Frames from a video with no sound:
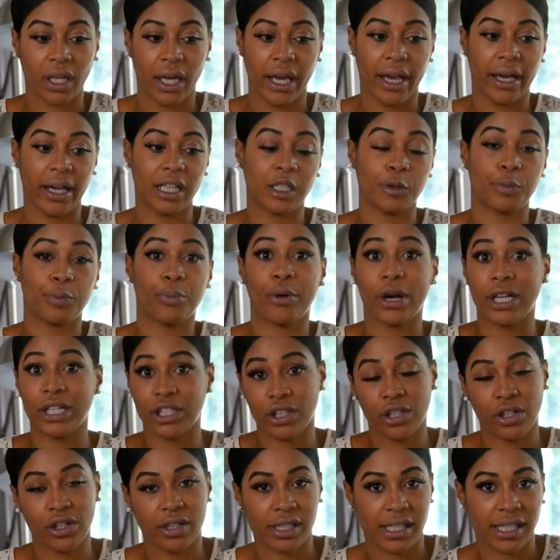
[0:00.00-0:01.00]

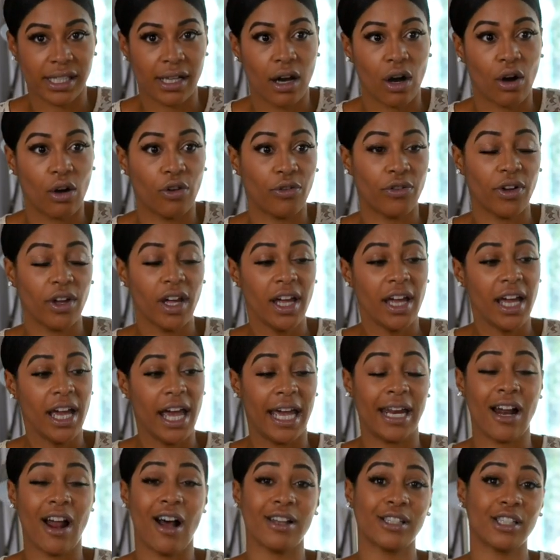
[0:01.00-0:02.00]
Express yourself.
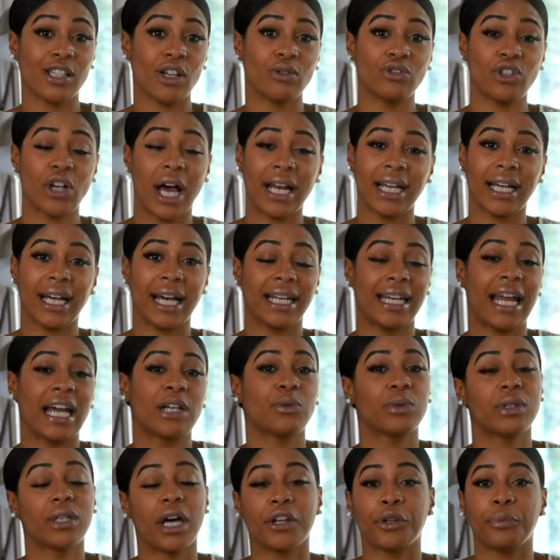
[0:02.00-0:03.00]
And also try to connect
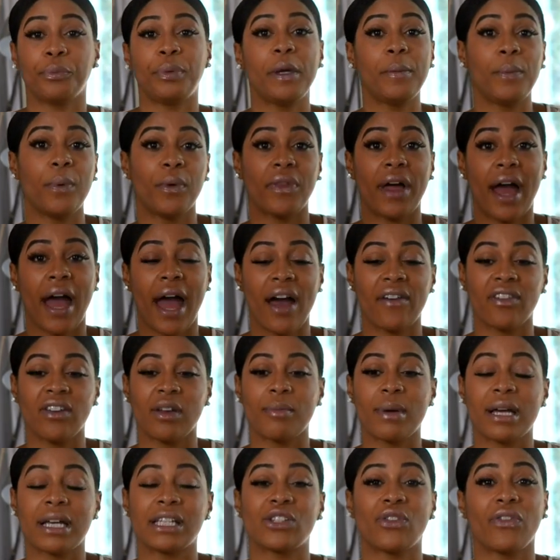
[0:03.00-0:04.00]
with other people that have
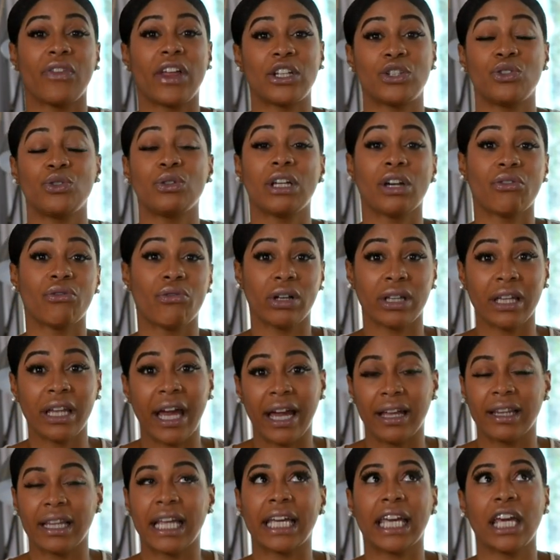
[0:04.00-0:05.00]
MS so that you can
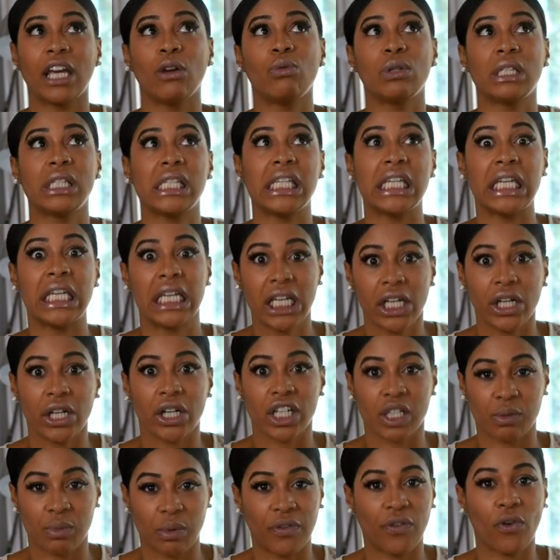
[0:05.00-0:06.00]
relate. Like, it was
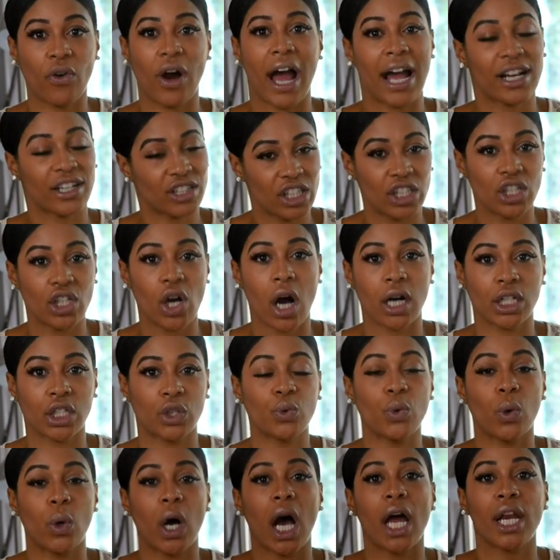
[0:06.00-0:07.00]
years before I actually talked
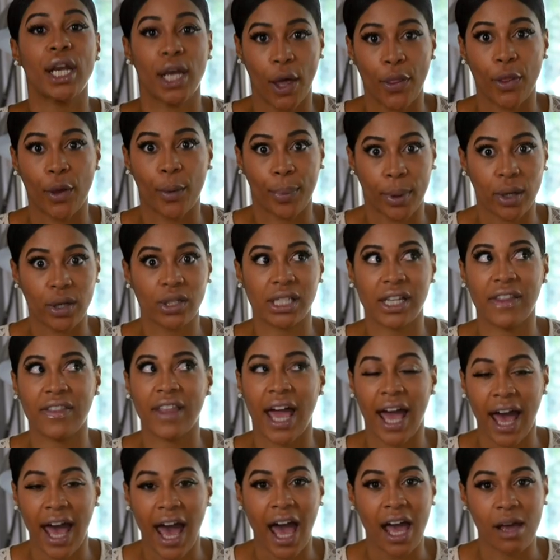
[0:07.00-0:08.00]
to another person
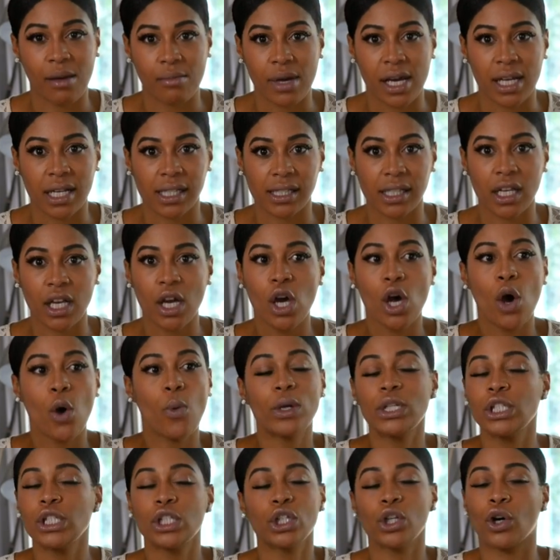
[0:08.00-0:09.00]
that had MS,
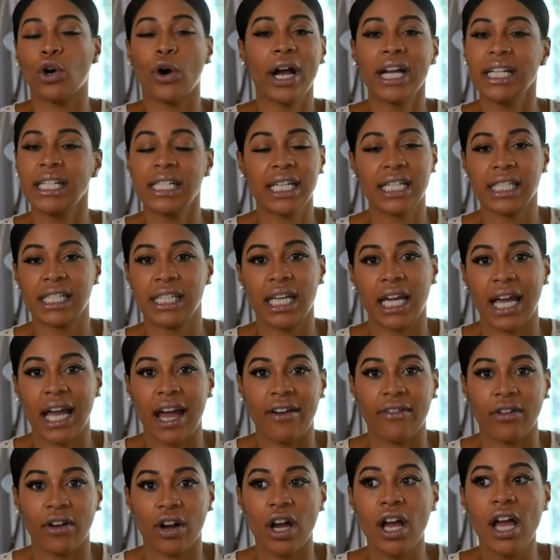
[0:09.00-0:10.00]
which is the craziest thing
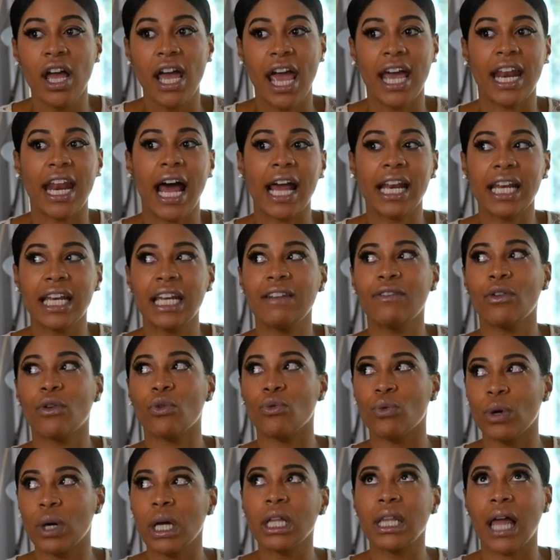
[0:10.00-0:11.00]
ever. And I didn't even
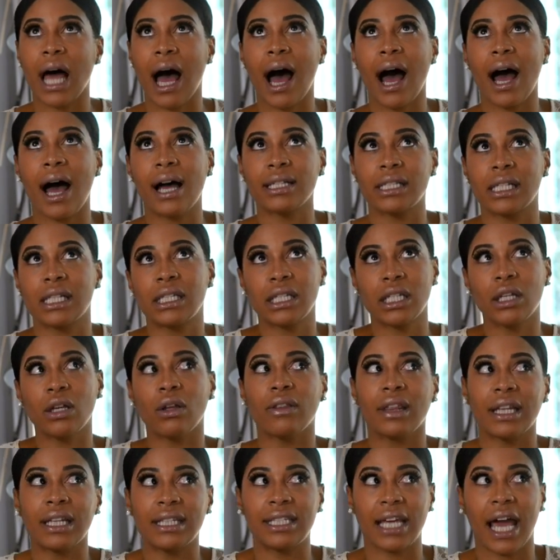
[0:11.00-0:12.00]
realize until
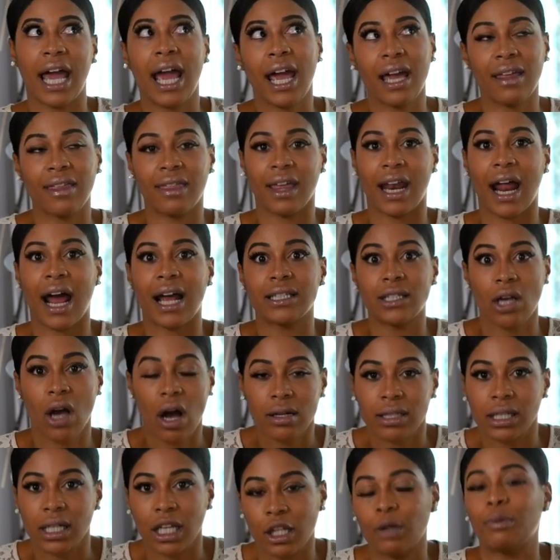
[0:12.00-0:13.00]
the day that I
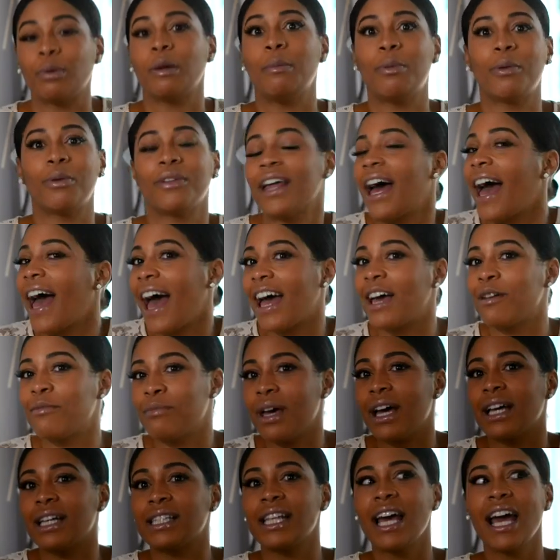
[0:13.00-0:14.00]
talked to other people that had
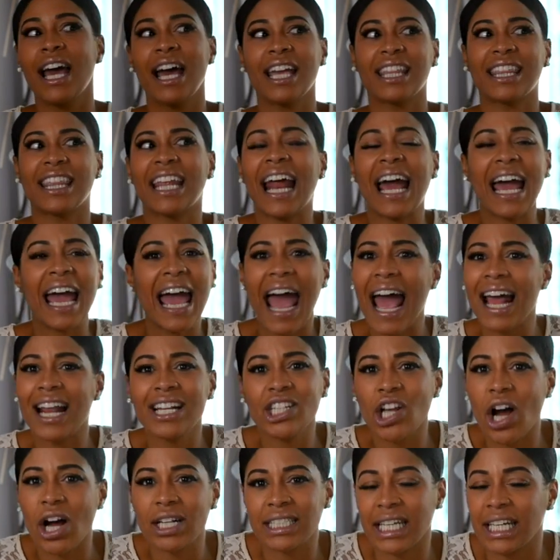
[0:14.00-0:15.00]
MS that I hadn't
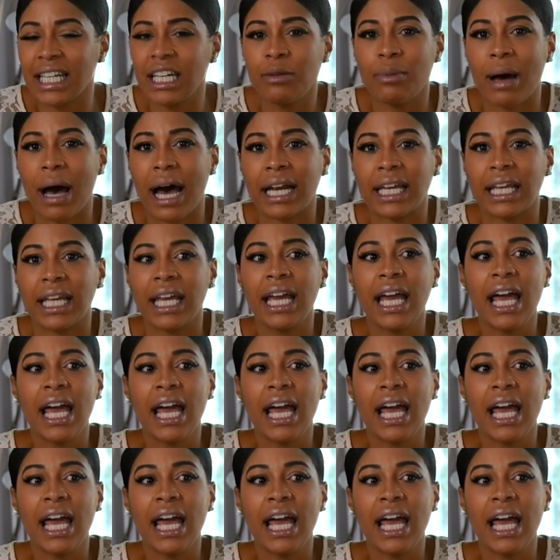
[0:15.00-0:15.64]
talked to anybody.